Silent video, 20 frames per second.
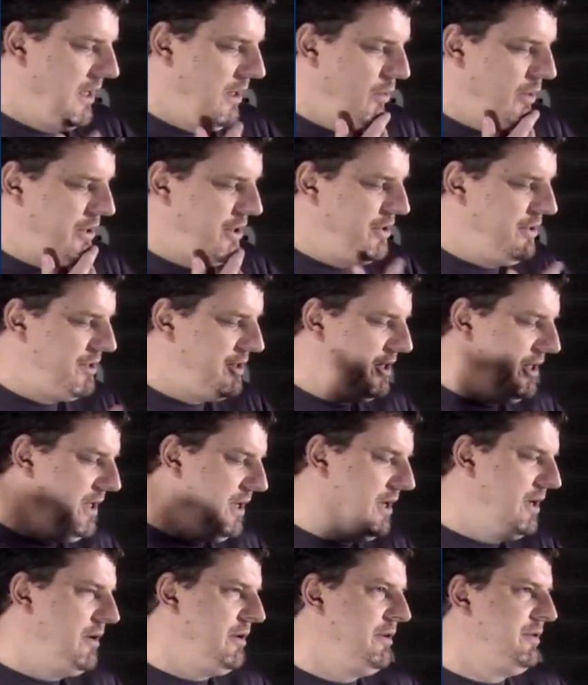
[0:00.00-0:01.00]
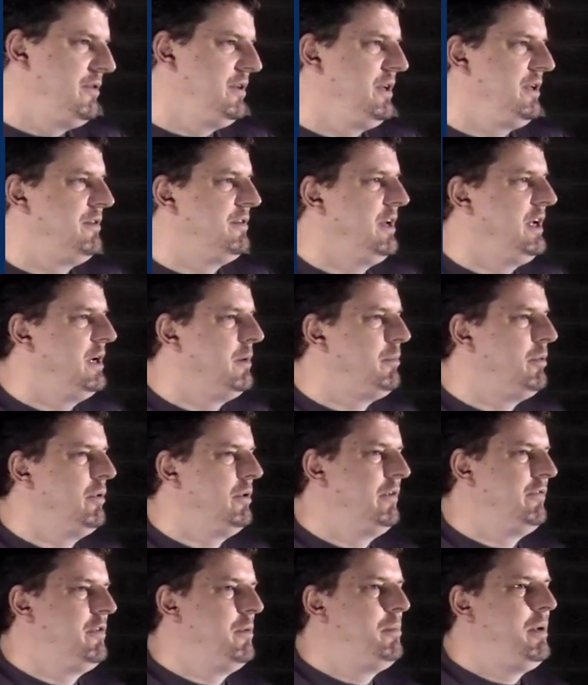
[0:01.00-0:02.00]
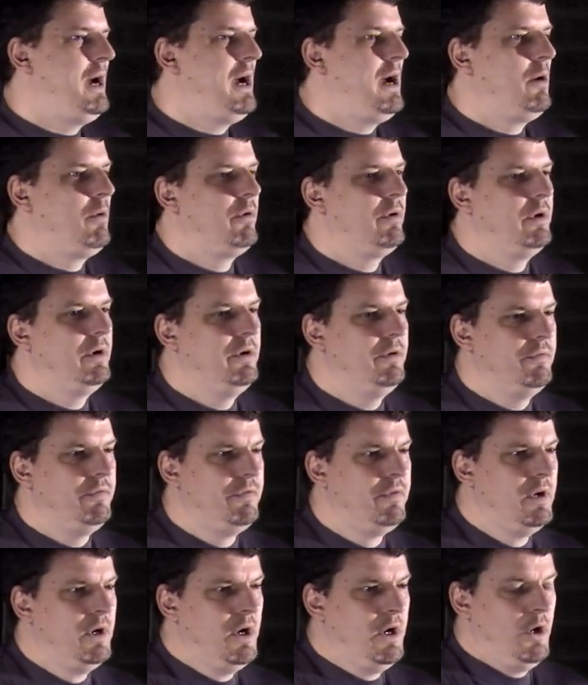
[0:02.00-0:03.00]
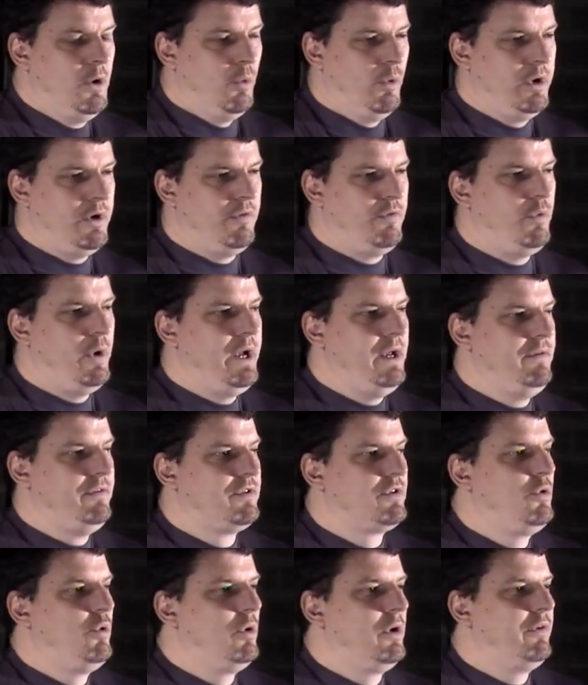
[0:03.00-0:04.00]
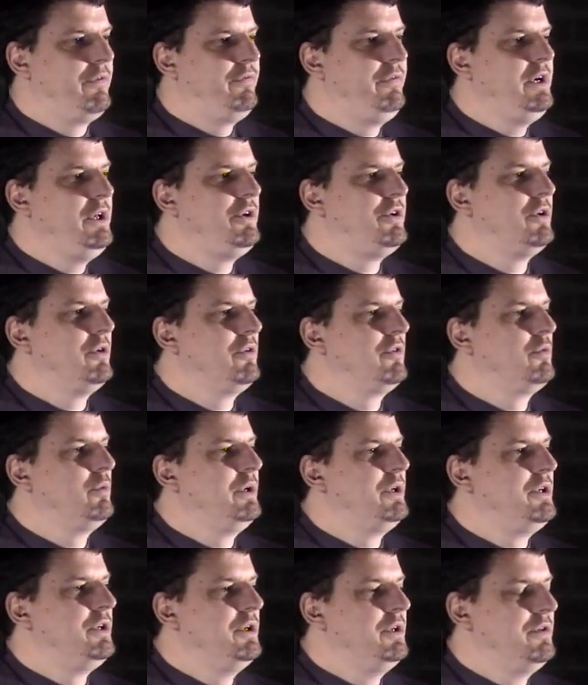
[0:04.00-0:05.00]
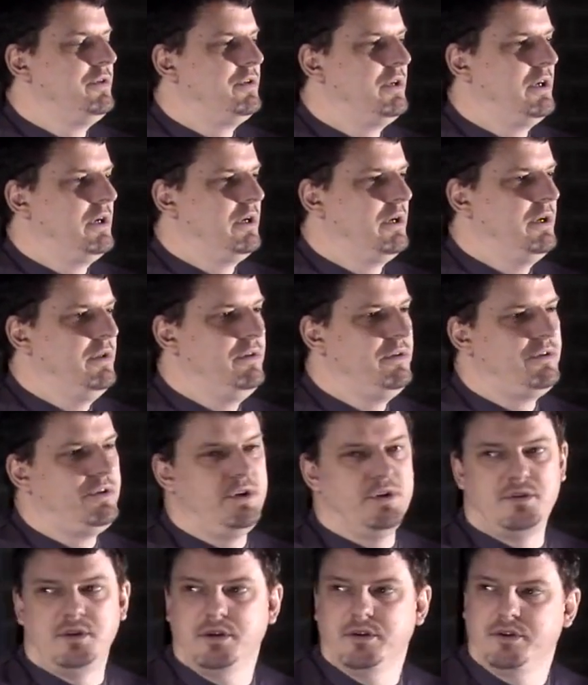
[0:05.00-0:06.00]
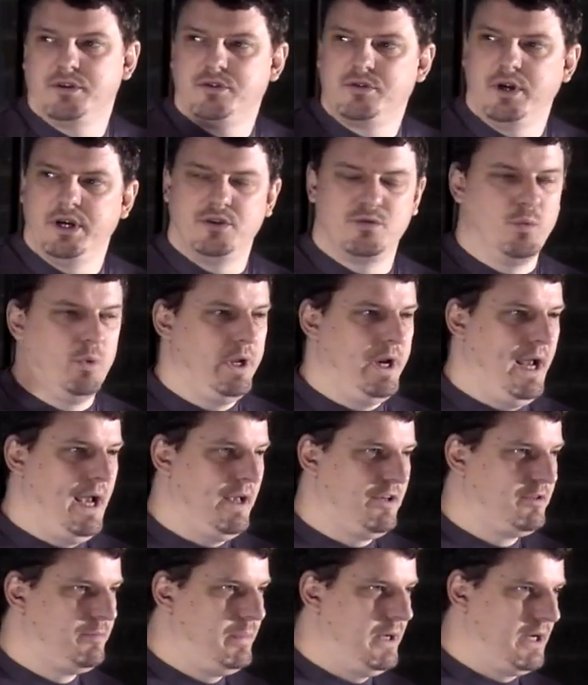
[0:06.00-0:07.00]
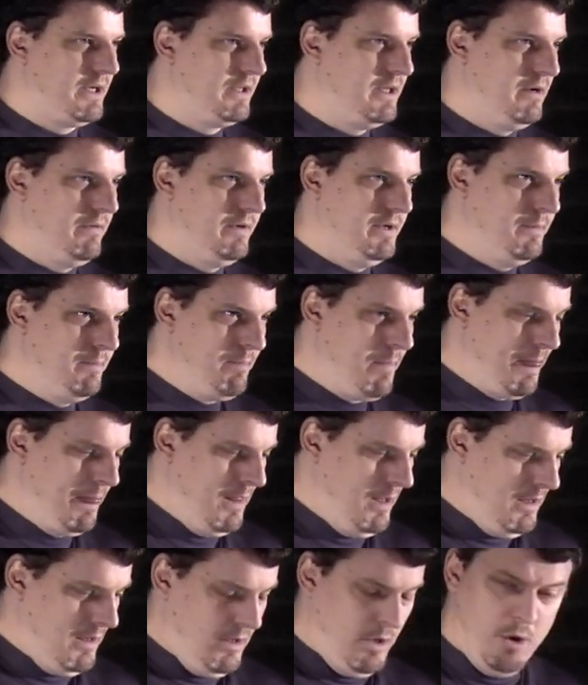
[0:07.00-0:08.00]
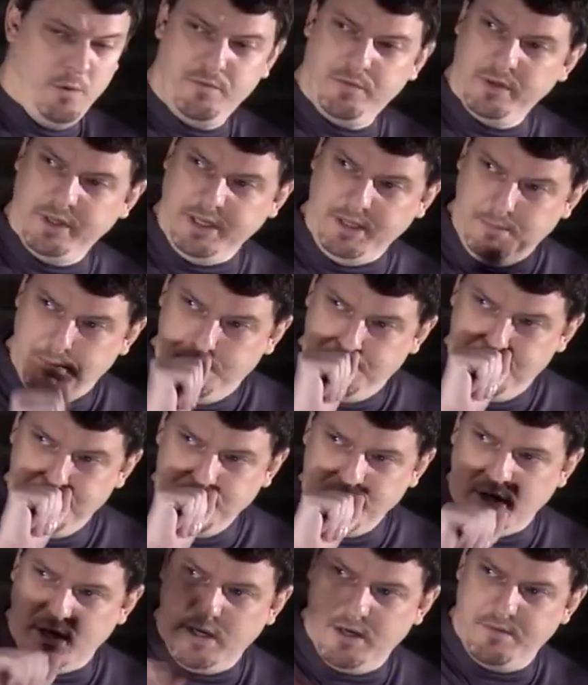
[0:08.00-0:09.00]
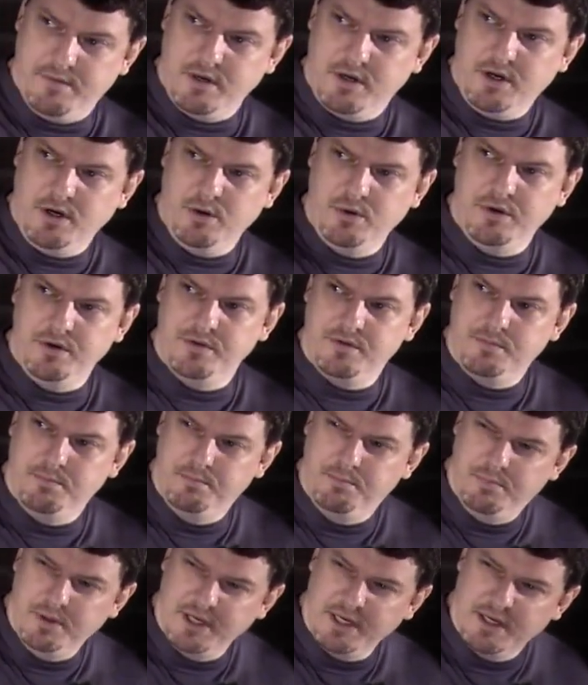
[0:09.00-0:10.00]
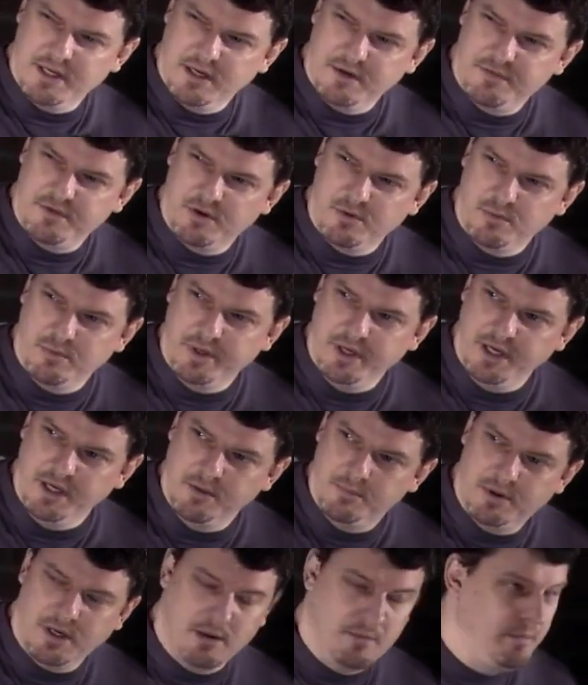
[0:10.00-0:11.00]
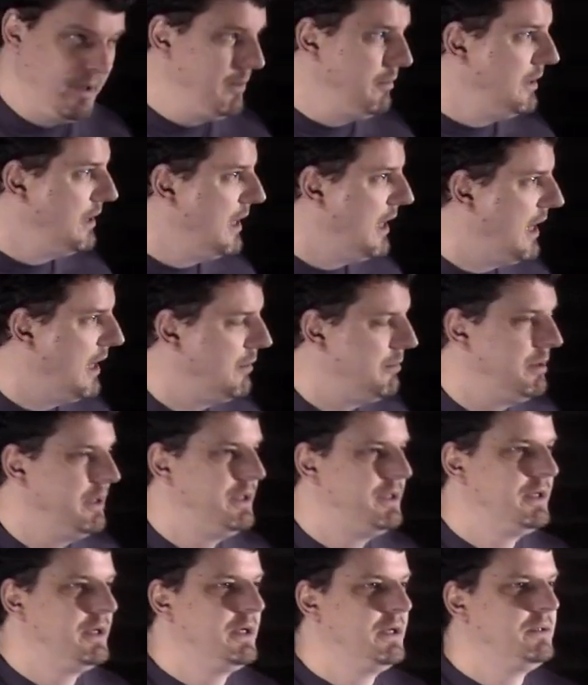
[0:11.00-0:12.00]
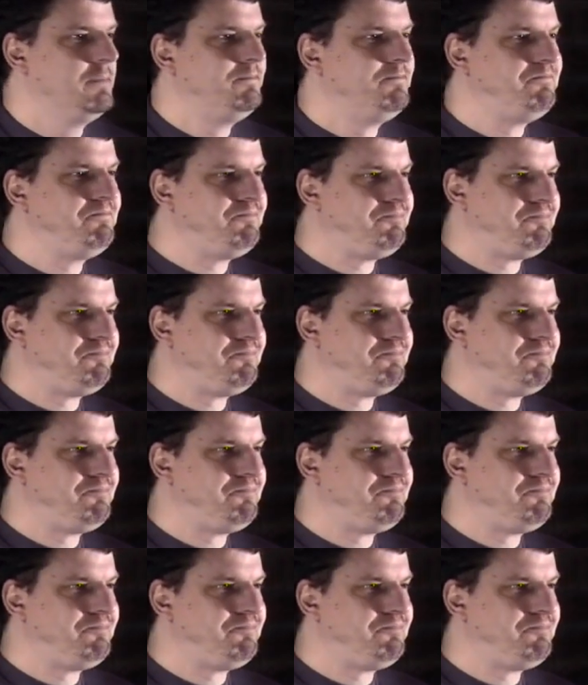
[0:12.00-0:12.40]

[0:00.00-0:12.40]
And what you see here is an example of the power of one of Wave's core features, which is, uh, and this just illustrates one aspect of it. Hopefully, uh, the code is big enough to read, probably, maybe not, but uh,